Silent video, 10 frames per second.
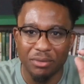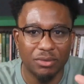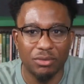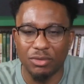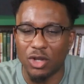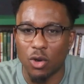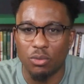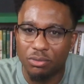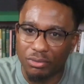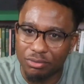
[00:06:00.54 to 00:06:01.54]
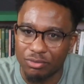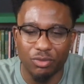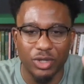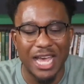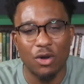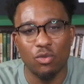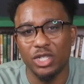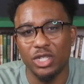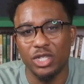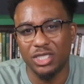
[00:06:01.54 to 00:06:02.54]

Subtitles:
Nope. We got to reestablish those